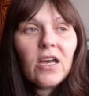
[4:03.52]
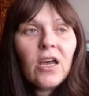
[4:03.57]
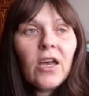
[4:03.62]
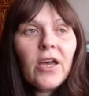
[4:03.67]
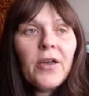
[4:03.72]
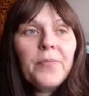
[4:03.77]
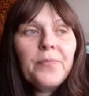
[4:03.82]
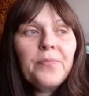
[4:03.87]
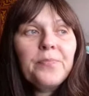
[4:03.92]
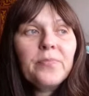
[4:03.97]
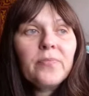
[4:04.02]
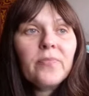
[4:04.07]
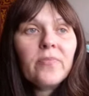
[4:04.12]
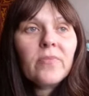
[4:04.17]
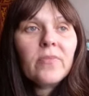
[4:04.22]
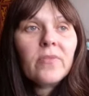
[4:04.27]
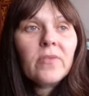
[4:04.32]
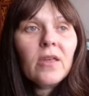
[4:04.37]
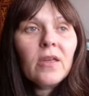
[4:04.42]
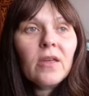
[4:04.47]
um,
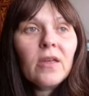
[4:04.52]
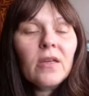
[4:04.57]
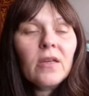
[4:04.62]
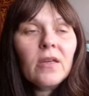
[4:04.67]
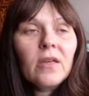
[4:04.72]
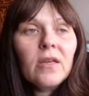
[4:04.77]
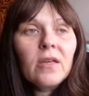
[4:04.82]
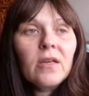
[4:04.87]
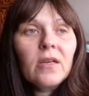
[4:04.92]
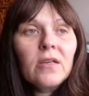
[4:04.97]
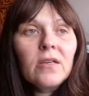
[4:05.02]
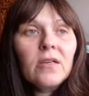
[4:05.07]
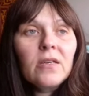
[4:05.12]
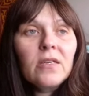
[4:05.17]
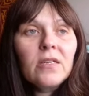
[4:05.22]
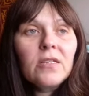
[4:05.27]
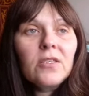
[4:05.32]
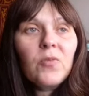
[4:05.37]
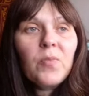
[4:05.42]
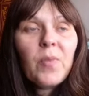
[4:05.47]

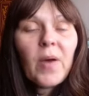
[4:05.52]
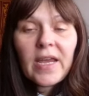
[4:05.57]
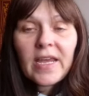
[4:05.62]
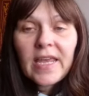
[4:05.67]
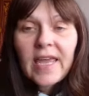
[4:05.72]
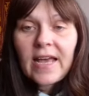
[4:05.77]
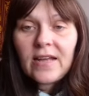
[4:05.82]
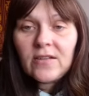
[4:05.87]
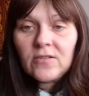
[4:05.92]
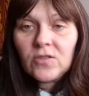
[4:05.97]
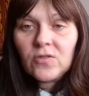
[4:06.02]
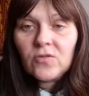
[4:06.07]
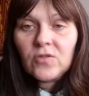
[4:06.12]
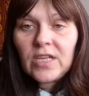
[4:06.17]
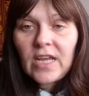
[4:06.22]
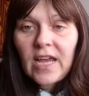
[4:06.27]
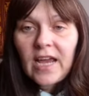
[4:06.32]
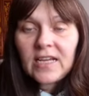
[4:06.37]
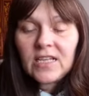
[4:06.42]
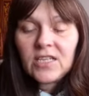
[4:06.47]
you pay council
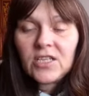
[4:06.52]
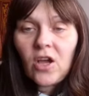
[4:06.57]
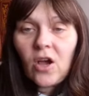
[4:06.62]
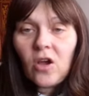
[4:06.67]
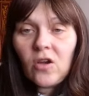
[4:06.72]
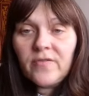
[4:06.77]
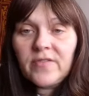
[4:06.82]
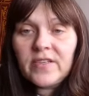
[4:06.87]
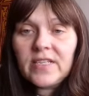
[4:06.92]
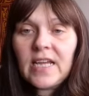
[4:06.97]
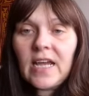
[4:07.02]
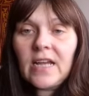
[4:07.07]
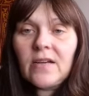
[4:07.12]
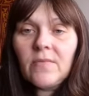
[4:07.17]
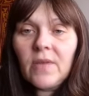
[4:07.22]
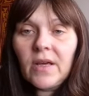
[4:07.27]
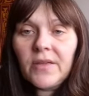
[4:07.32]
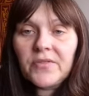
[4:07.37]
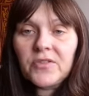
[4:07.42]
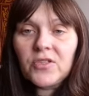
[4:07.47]
tax over 10
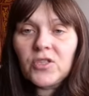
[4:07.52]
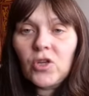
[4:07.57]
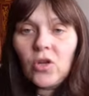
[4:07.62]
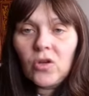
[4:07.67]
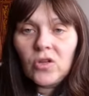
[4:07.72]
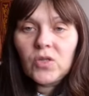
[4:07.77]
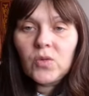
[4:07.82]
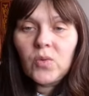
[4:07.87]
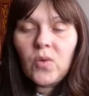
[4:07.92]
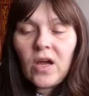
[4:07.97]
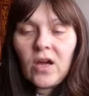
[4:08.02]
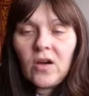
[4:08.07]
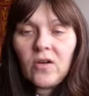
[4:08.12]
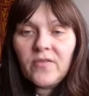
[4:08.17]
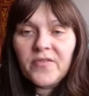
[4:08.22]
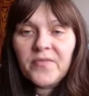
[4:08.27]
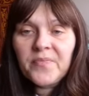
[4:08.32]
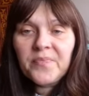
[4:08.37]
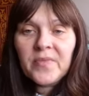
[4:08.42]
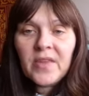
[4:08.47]
months, not
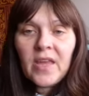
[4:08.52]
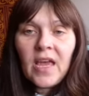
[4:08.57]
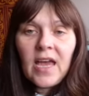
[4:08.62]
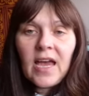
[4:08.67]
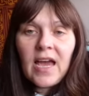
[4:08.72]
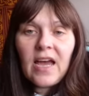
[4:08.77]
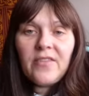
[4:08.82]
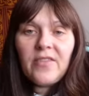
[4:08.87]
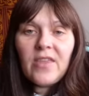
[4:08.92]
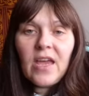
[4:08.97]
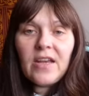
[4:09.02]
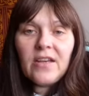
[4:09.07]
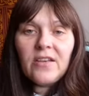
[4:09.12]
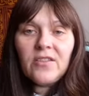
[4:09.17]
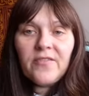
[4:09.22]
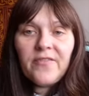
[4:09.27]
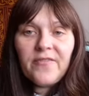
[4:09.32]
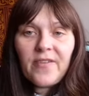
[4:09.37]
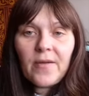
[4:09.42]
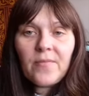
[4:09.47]
12. And then
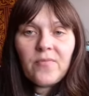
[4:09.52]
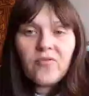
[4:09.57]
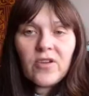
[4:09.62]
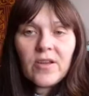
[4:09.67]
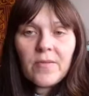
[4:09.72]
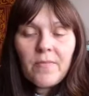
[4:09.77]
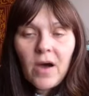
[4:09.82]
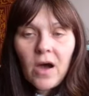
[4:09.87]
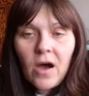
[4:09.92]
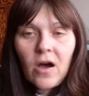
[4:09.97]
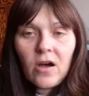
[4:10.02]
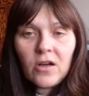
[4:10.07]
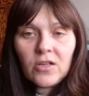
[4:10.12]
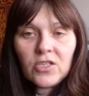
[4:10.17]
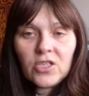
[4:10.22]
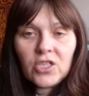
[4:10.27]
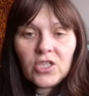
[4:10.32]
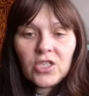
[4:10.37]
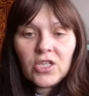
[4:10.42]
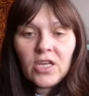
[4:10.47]
the February,
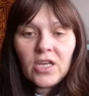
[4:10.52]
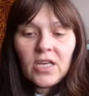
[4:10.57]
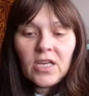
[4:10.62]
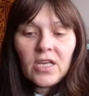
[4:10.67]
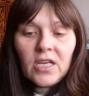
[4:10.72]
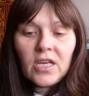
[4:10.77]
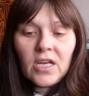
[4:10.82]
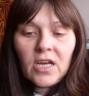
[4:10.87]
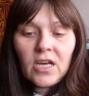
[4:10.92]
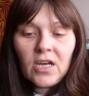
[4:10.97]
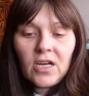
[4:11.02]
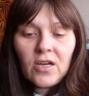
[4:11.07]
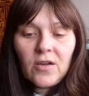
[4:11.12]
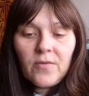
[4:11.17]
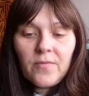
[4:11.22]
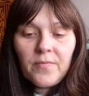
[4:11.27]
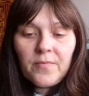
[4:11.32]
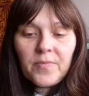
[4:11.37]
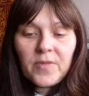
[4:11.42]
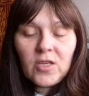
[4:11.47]
March,
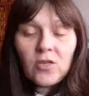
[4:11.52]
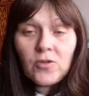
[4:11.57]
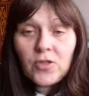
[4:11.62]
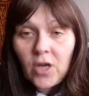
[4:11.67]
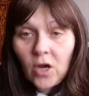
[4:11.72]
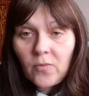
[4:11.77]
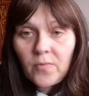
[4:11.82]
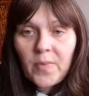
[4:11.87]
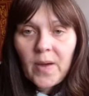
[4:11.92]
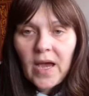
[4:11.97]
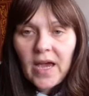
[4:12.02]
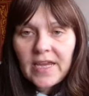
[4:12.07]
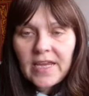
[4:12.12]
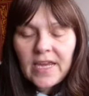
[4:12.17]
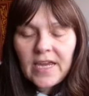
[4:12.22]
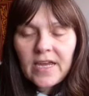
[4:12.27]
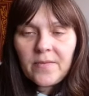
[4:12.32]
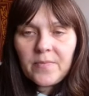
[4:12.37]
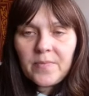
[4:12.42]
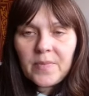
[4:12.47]
um, you don't pay
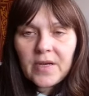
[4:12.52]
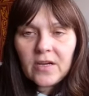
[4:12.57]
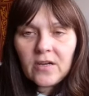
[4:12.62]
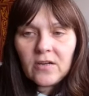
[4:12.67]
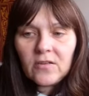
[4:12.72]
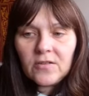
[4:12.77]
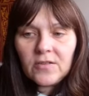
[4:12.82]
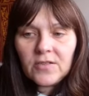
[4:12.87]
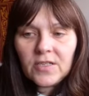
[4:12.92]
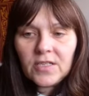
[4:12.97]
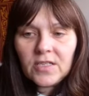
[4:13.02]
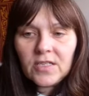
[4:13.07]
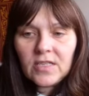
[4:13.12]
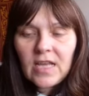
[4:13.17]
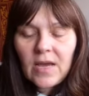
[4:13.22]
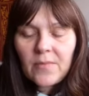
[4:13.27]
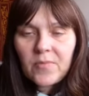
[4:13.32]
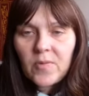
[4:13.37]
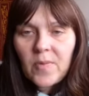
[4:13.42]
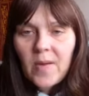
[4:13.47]
it because
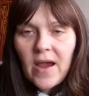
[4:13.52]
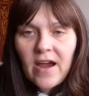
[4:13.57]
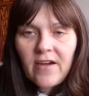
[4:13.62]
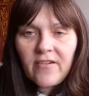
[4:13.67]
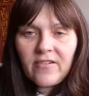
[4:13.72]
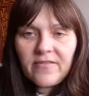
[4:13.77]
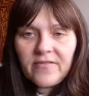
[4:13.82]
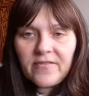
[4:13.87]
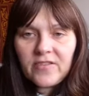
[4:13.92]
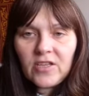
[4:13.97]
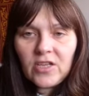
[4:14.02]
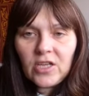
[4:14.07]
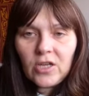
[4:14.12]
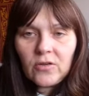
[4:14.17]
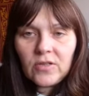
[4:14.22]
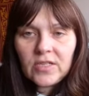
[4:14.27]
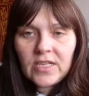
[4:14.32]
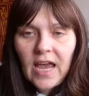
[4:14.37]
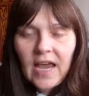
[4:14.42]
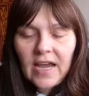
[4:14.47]
they're preparing for the new
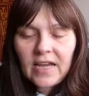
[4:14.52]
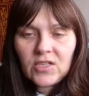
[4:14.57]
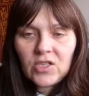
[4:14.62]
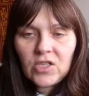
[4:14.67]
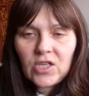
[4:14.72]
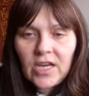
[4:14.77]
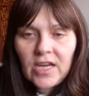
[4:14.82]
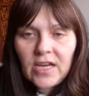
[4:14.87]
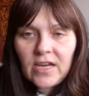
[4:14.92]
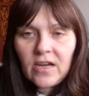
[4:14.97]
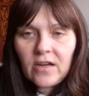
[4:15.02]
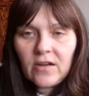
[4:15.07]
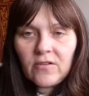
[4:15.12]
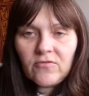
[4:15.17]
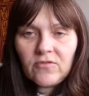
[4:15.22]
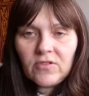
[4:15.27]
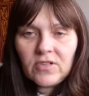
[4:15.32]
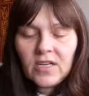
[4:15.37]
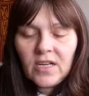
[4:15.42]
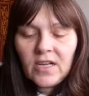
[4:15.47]
tax year
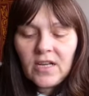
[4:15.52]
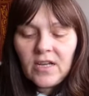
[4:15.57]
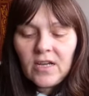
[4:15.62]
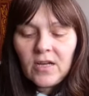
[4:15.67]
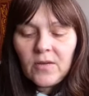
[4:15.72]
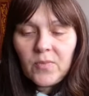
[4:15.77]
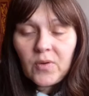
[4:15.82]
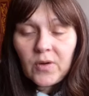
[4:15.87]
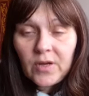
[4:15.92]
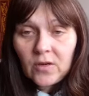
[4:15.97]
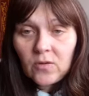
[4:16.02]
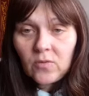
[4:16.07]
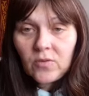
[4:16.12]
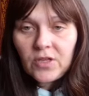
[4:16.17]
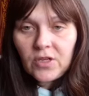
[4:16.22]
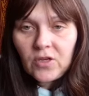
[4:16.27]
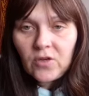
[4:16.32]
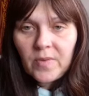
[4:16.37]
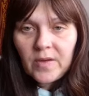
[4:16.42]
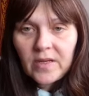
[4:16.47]
and putting all the
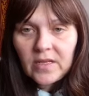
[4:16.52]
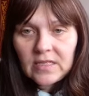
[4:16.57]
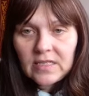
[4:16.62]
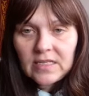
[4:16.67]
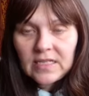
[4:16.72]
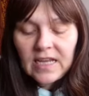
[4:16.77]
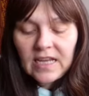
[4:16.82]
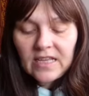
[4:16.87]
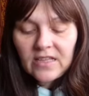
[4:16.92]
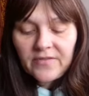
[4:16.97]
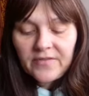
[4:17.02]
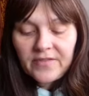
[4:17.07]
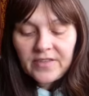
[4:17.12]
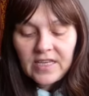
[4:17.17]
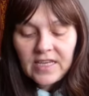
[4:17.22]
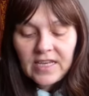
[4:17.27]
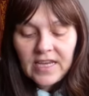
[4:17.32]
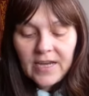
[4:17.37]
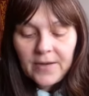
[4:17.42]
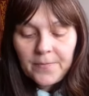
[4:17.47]
new bills together for the
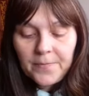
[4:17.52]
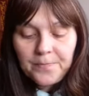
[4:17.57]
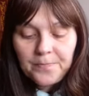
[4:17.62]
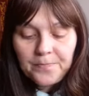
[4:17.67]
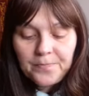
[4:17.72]
year.